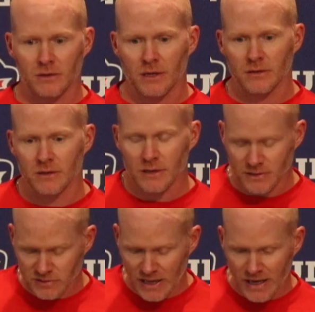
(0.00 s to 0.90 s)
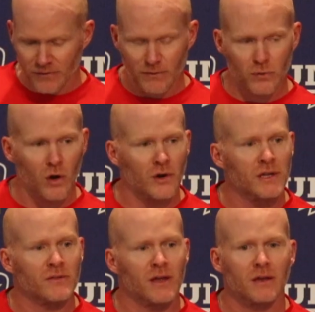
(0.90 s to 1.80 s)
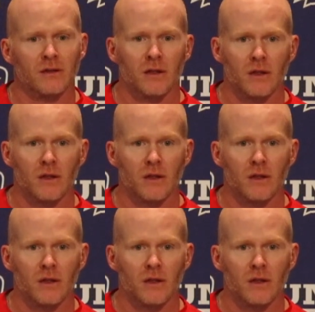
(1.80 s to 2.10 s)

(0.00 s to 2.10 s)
and his staff have brought in that